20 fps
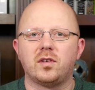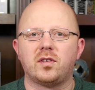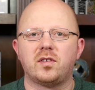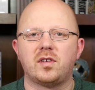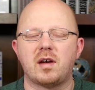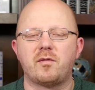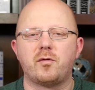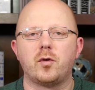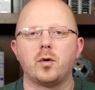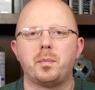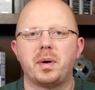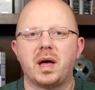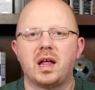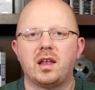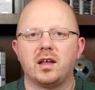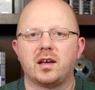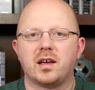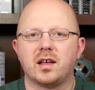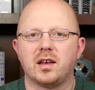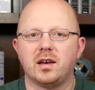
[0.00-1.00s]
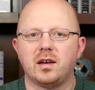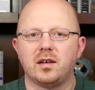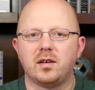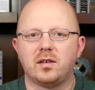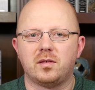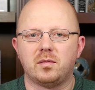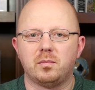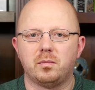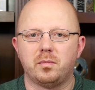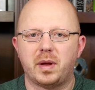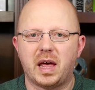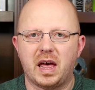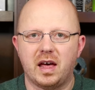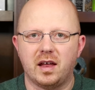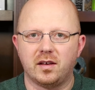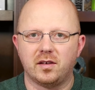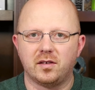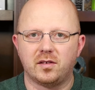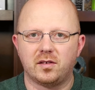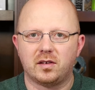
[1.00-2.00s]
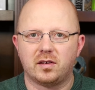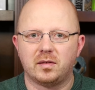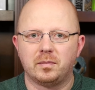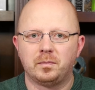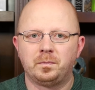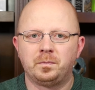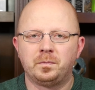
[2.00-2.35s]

several Pelikan pens,